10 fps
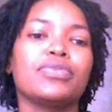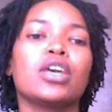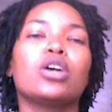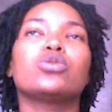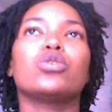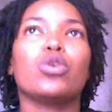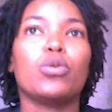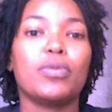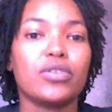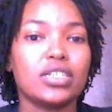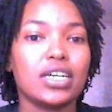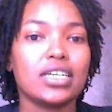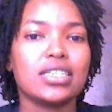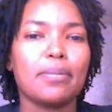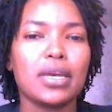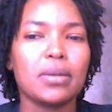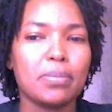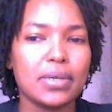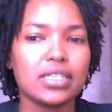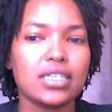So the operator is the main
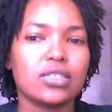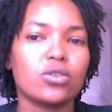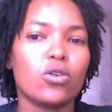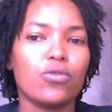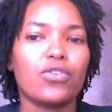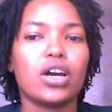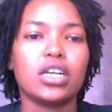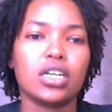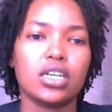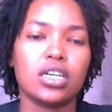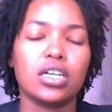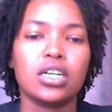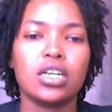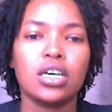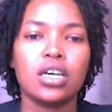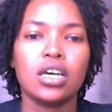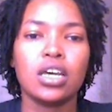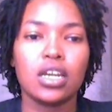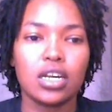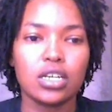basis of a
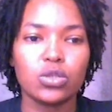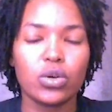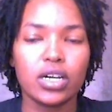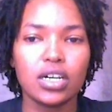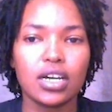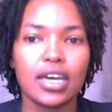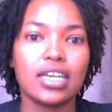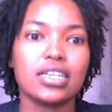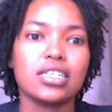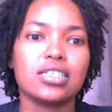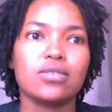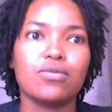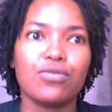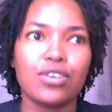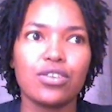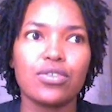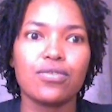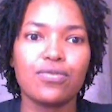network, and it is very